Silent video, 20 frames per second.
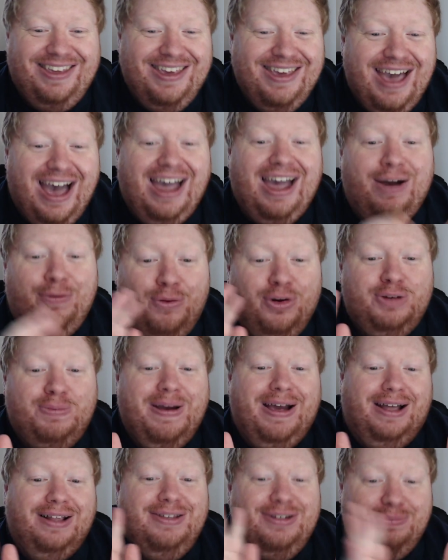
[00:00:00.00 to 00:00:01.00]
I have washed my
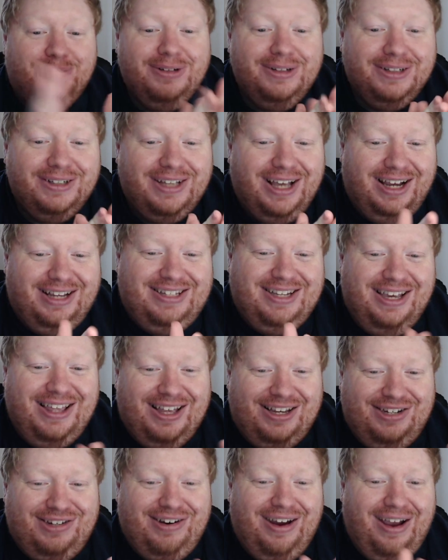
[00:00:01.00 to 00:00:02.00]
hands. I can tell you that
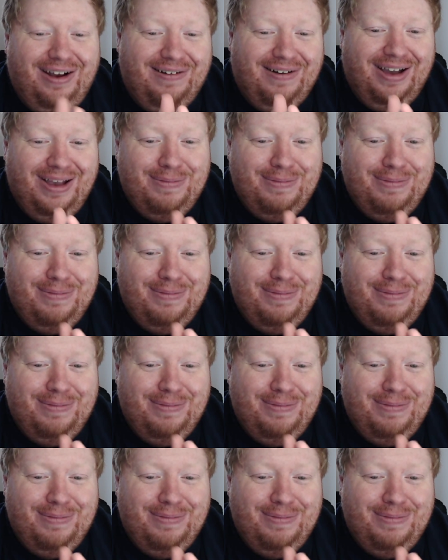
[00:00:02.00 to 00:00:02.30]
straight away.